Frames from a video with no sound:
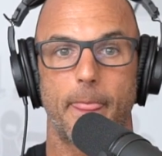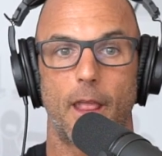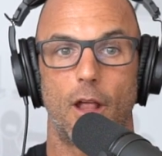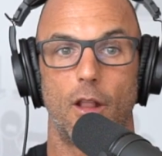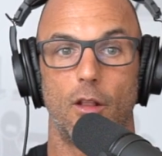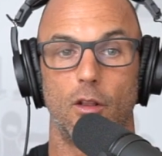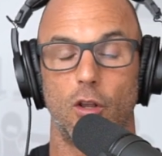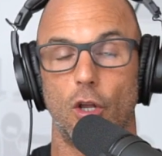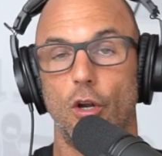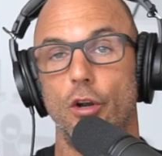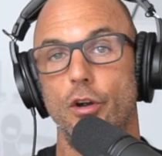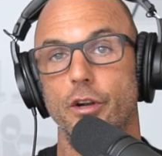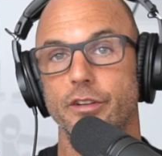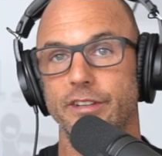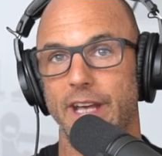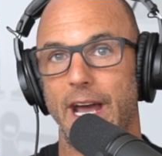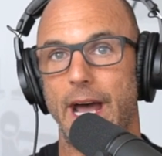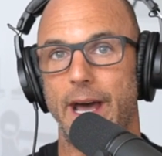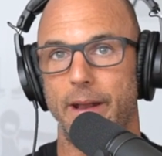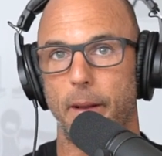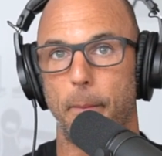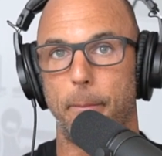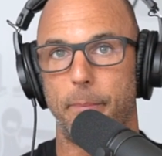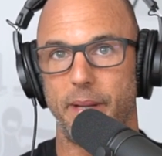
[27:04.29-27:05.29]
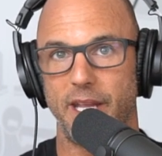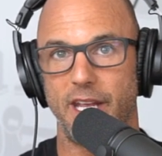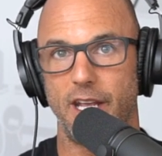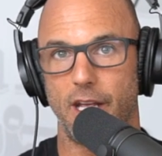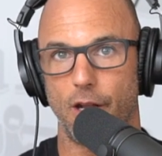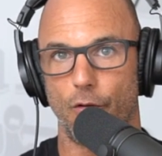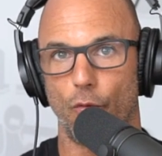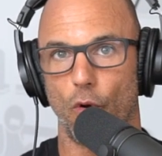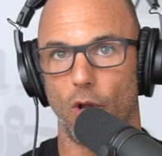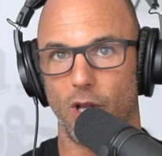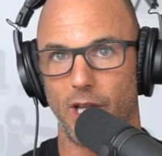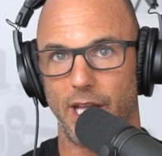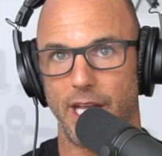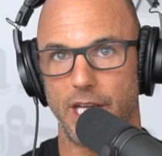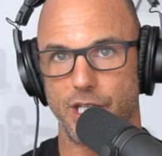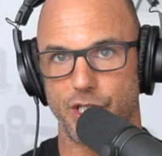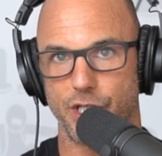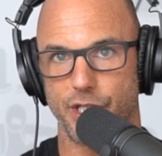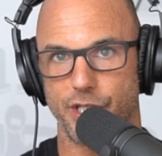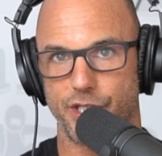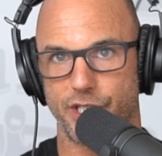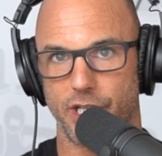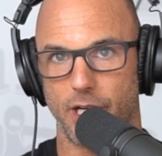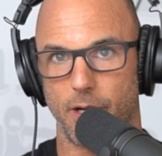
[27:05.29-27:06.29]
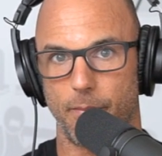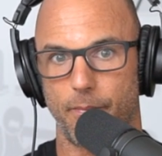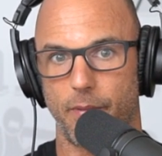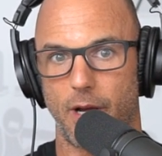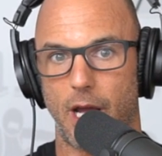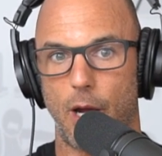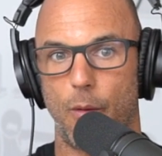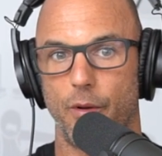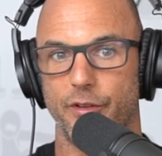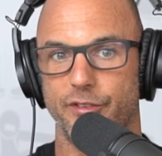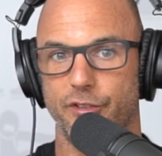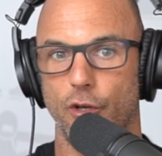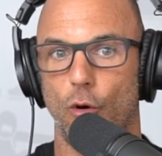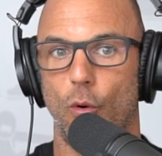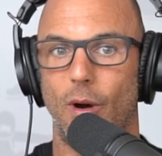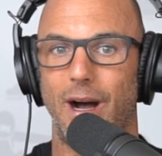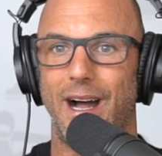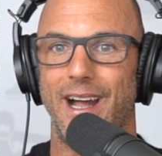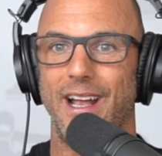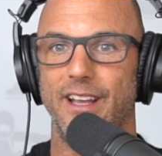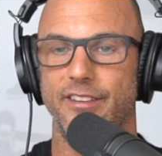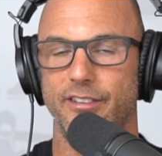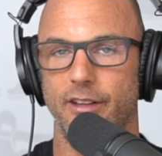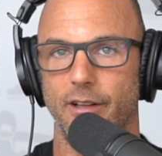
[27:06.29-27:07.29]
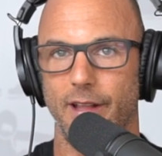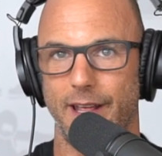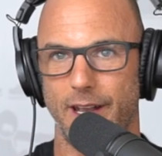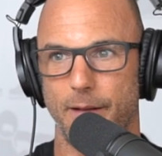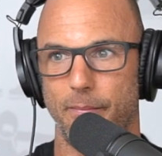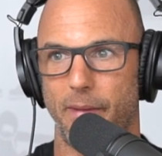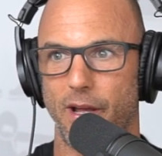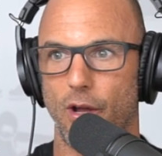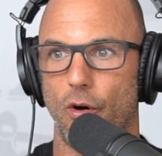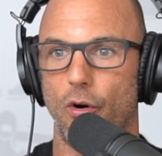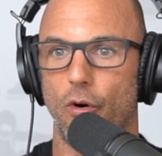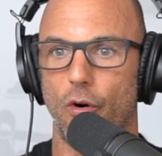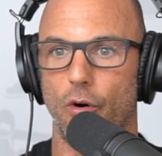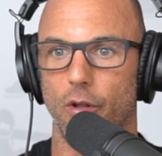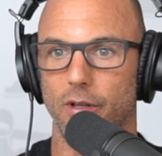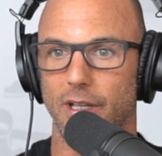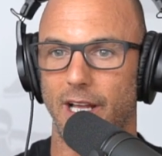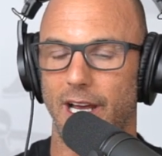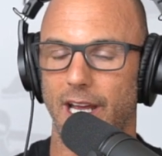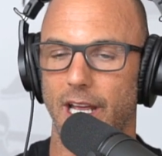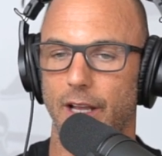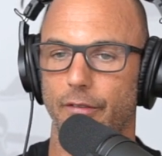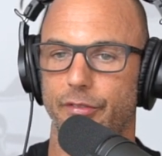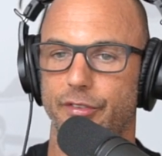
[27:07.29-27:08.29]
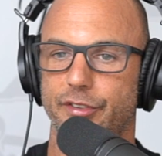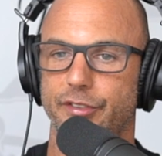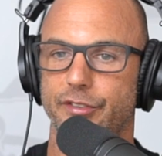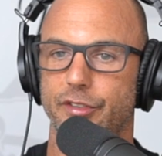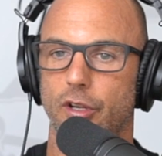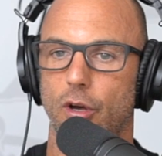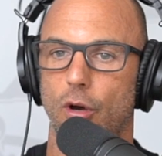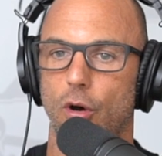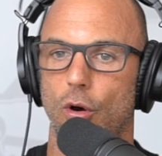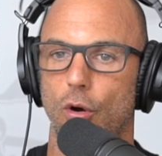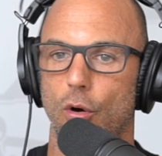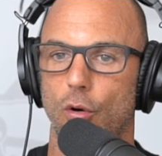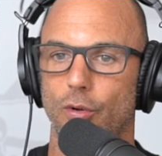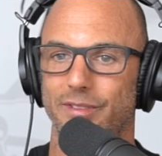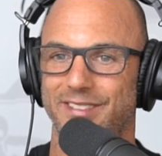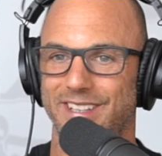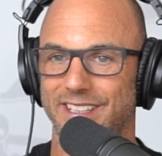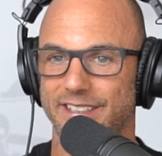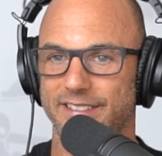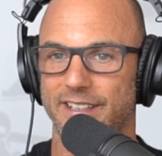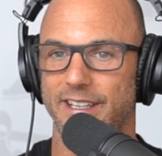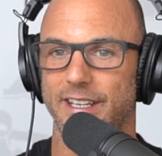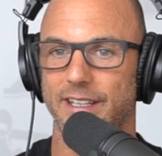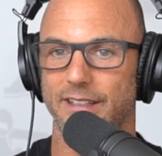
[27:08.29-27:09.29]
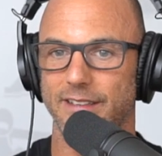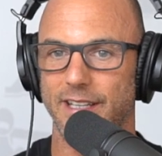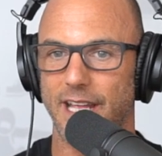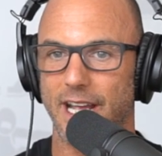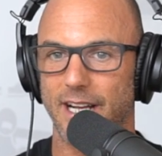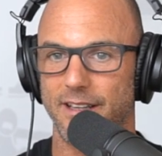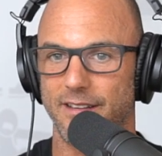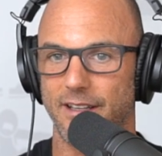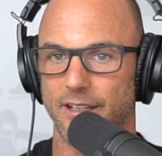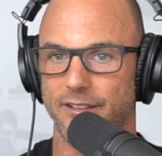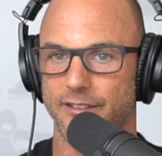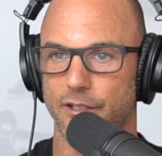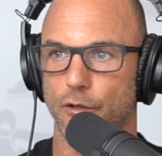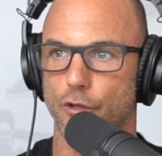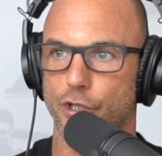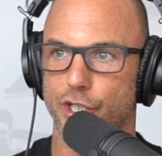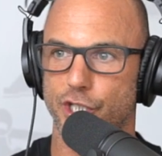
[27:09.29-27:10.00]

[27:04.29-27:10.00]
learned how to be in relationship. I was so isolated my whole life, so disconnected, so